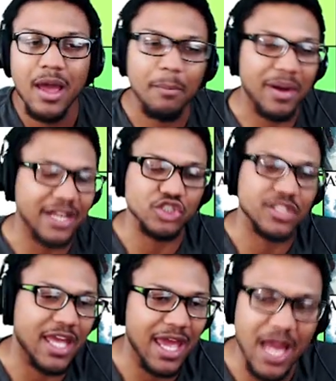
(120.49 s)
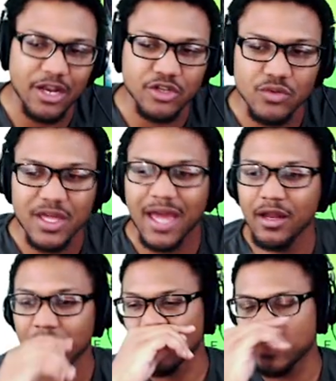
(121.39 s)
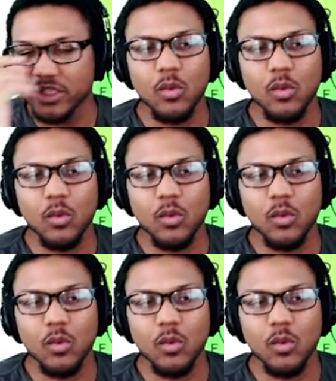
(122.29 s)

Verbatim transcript: but I just cannot do that. The reason